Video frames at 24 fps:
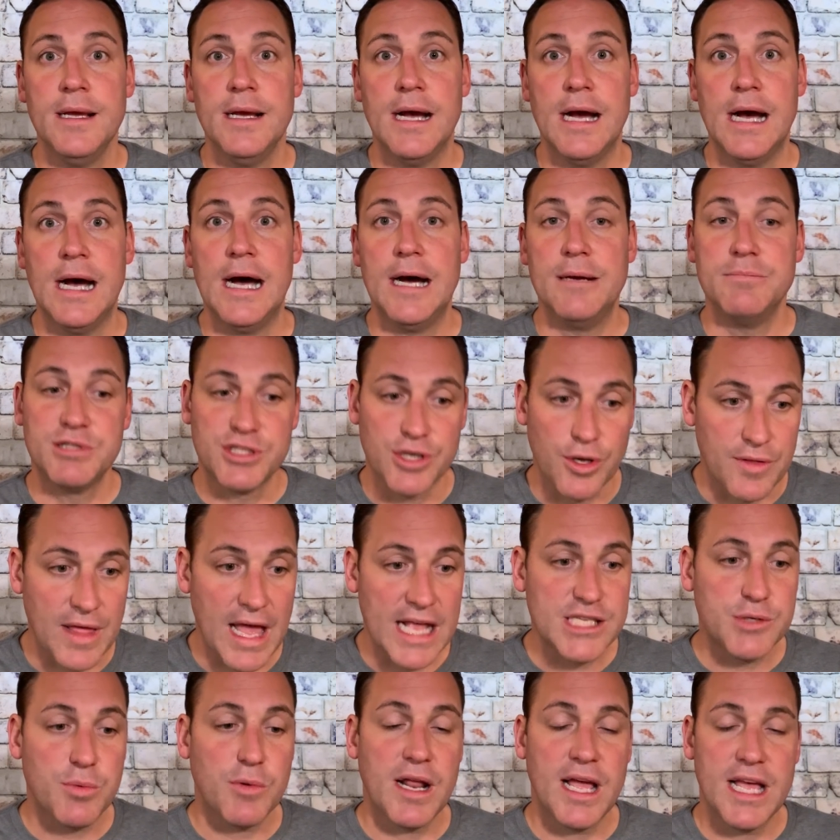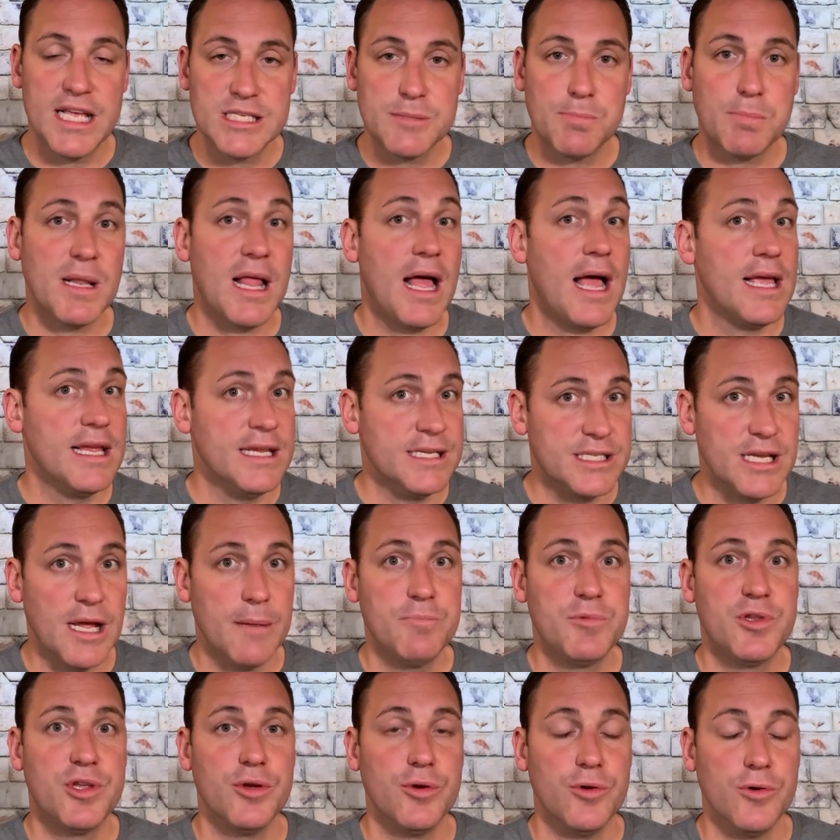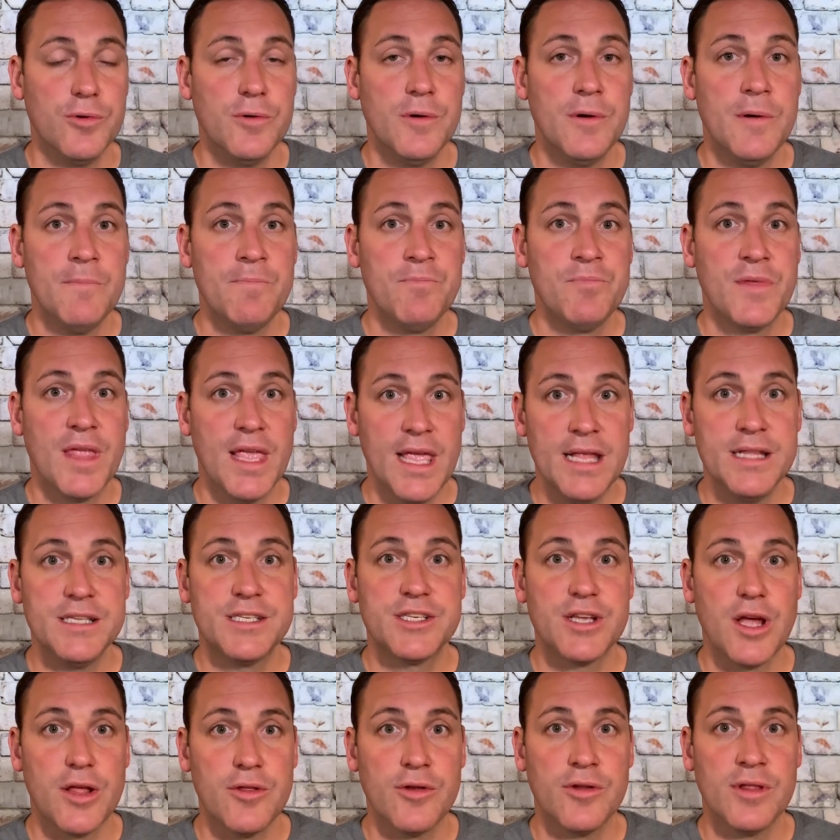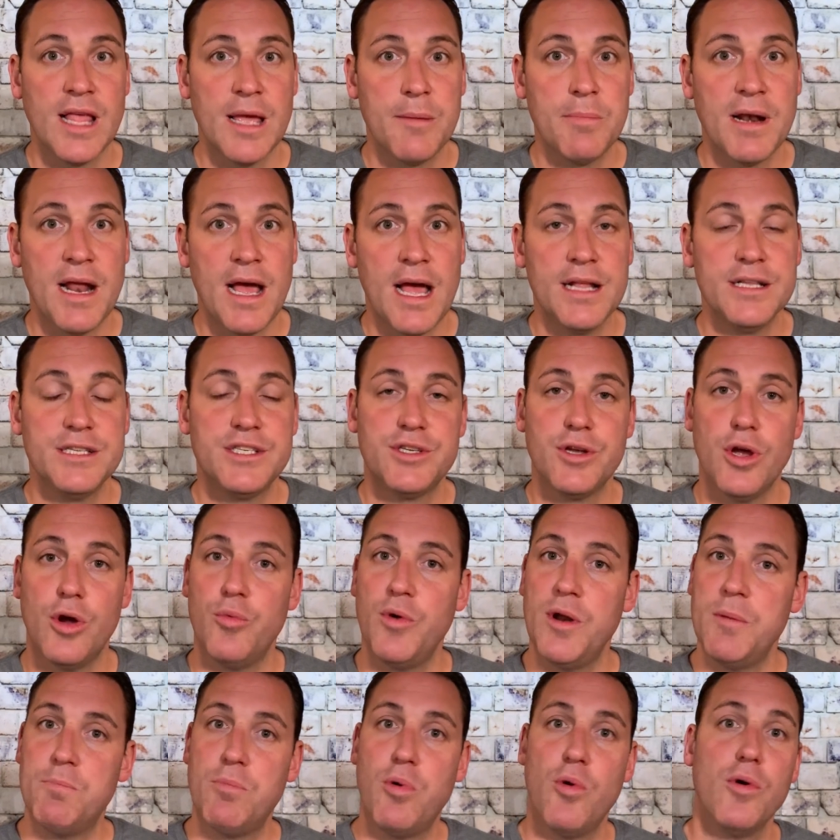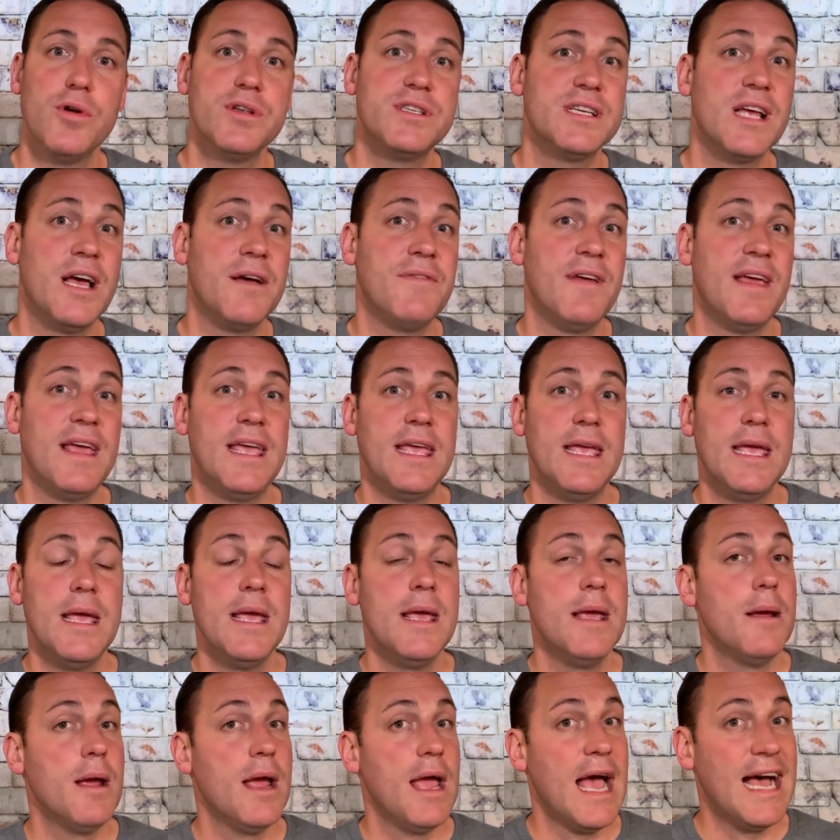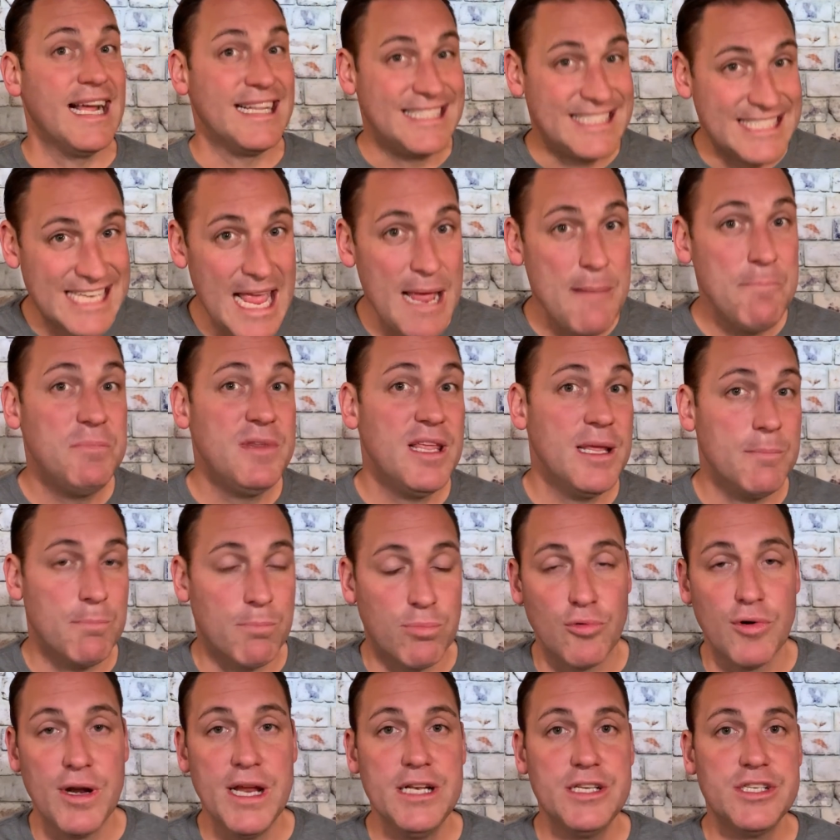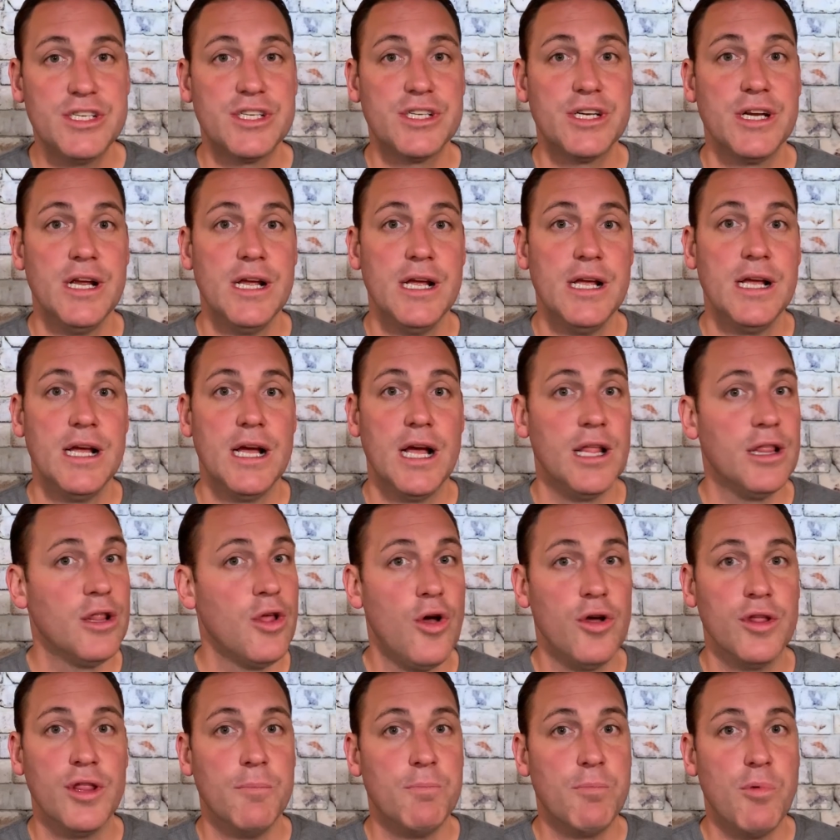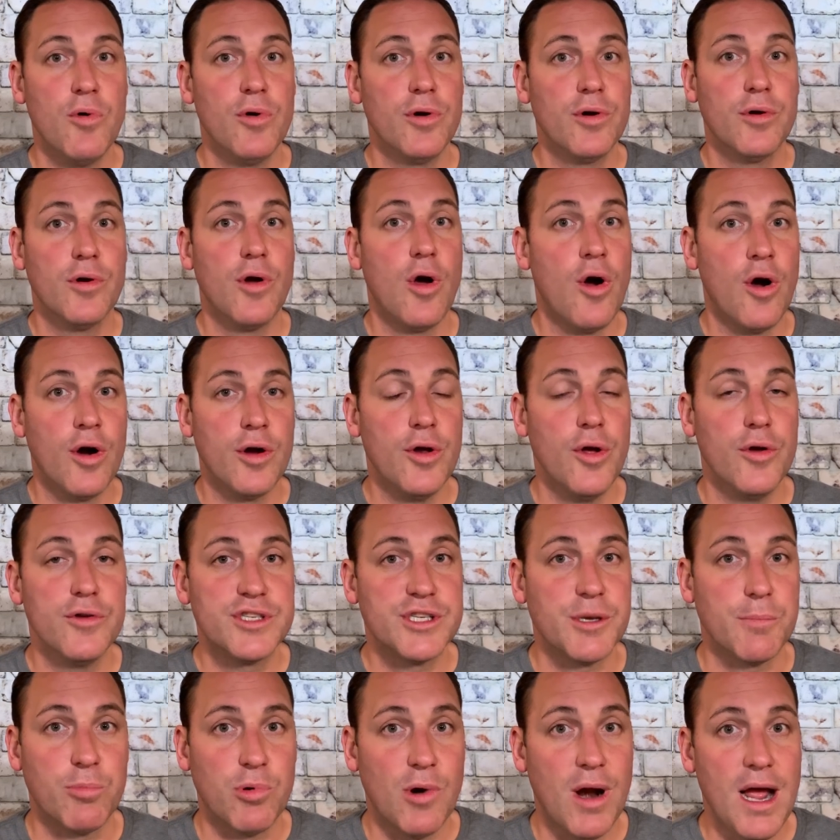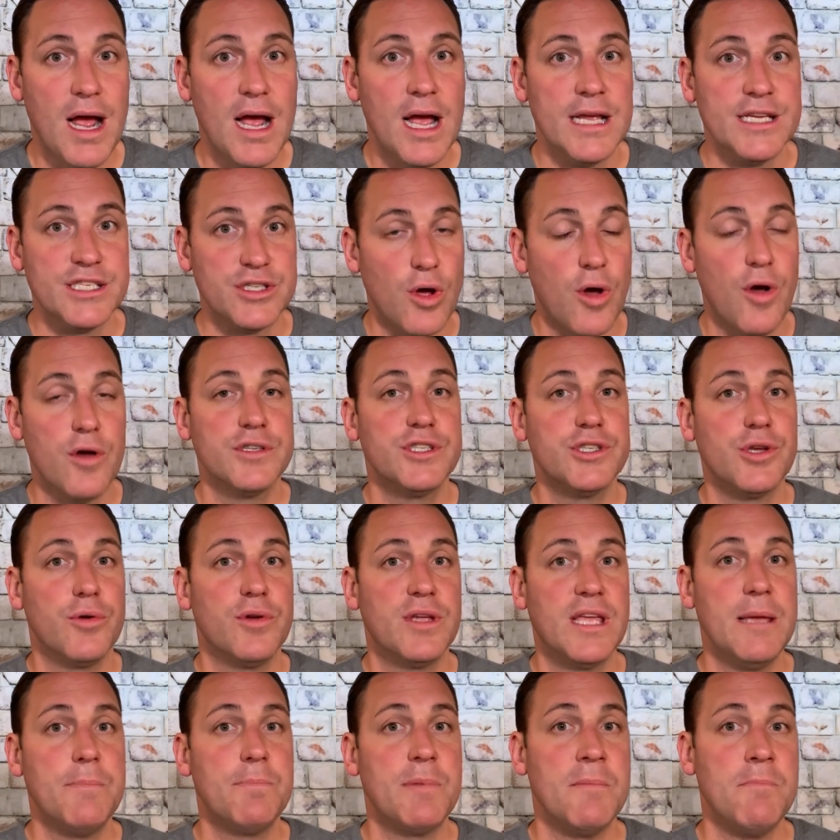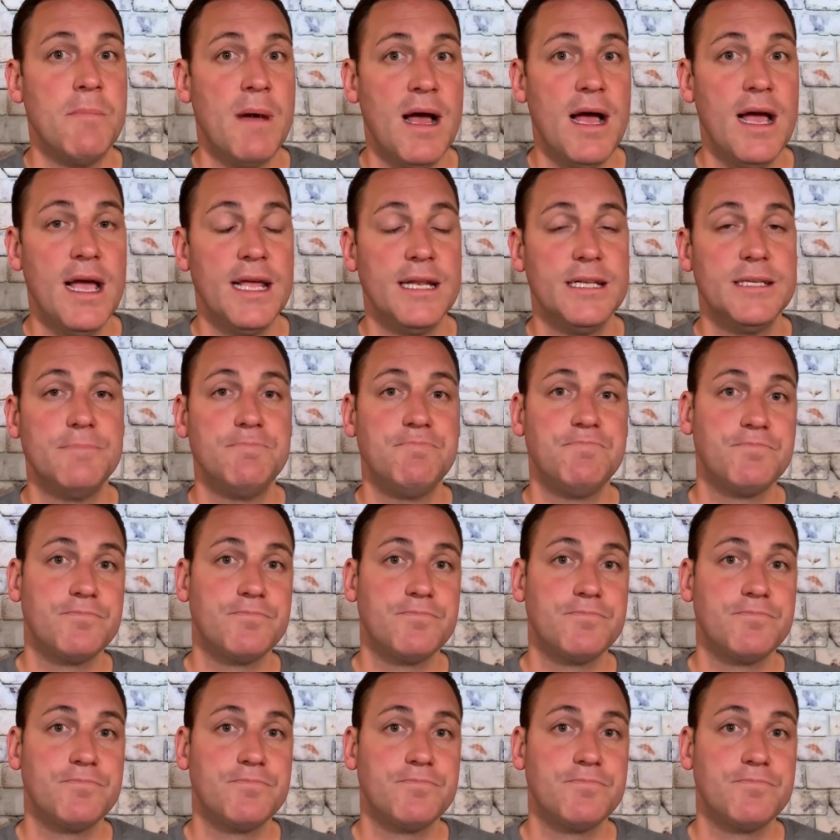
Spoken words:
So that's what Hezbollah is up to in southern Lebanon. So reports of a attempted breach along the border are no surprise. Also keep in mind,